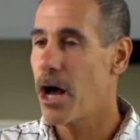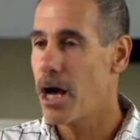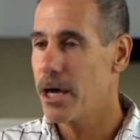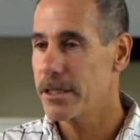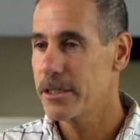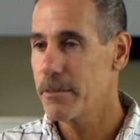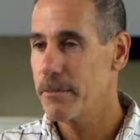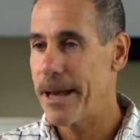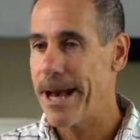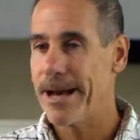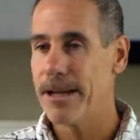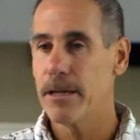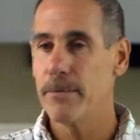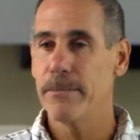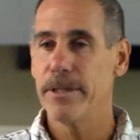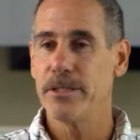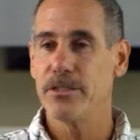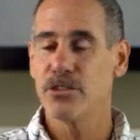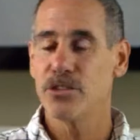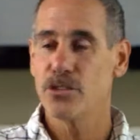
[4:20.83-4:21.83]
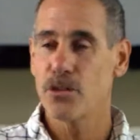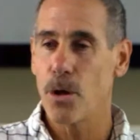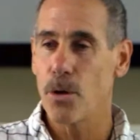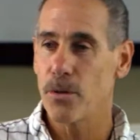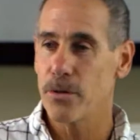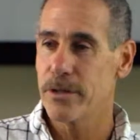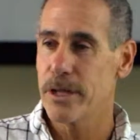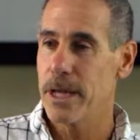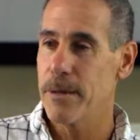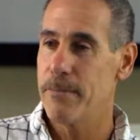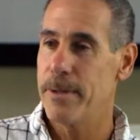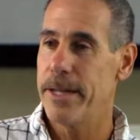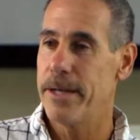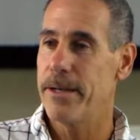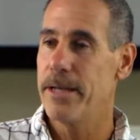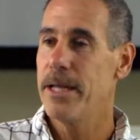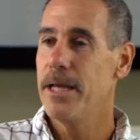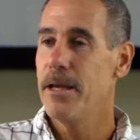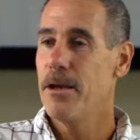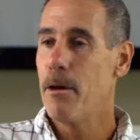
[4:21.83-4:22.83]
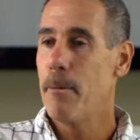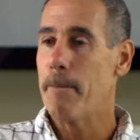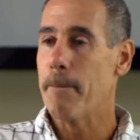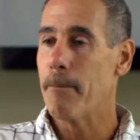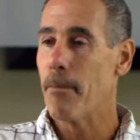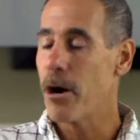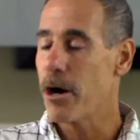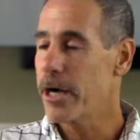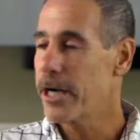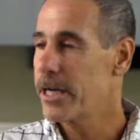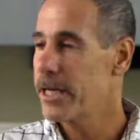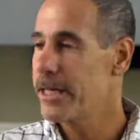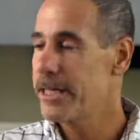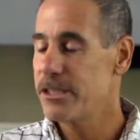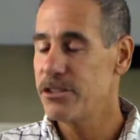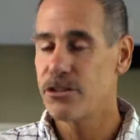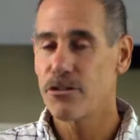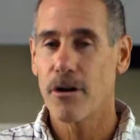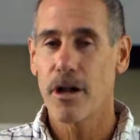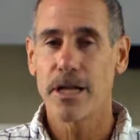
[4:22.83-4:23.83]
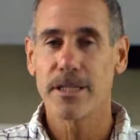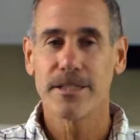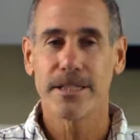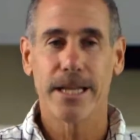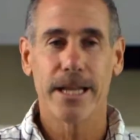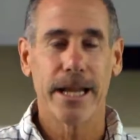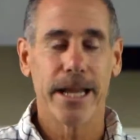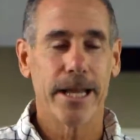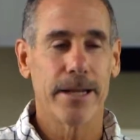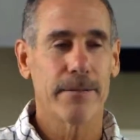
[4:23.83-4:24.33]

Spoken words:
talked about them and sold them and marketed these drugs. And